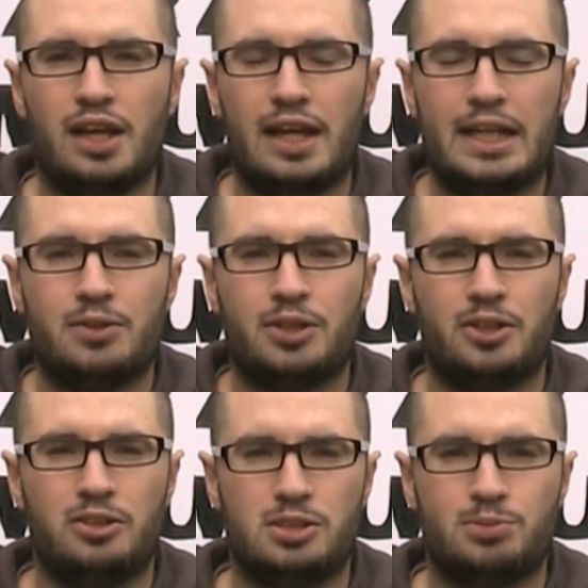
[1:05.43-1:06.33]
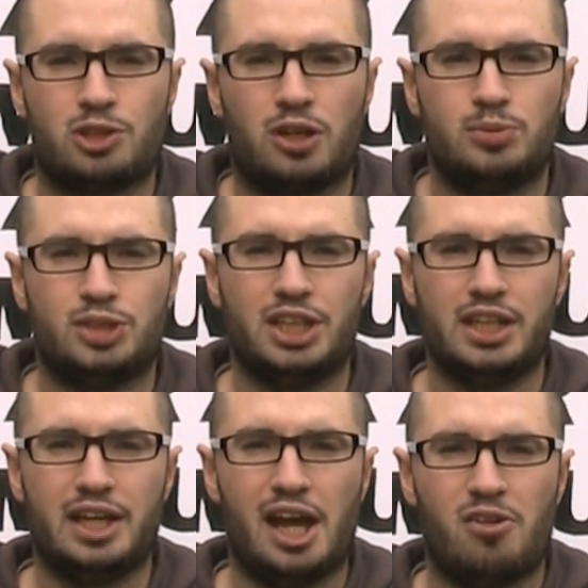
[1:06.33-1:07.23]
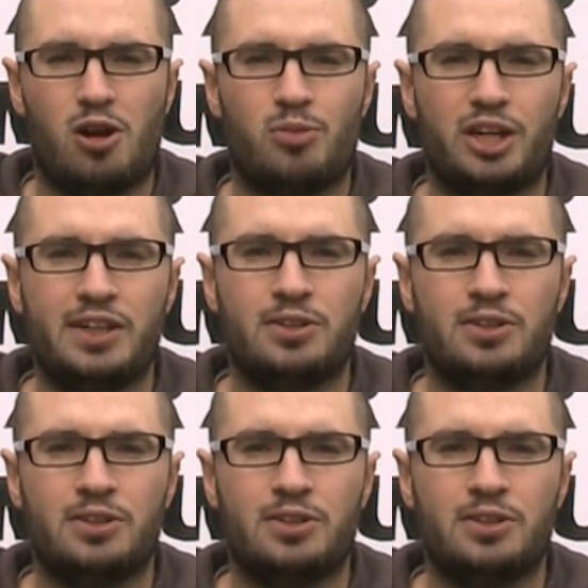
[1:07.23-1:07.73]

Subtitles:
Anyone who subscribes to the Air Armoury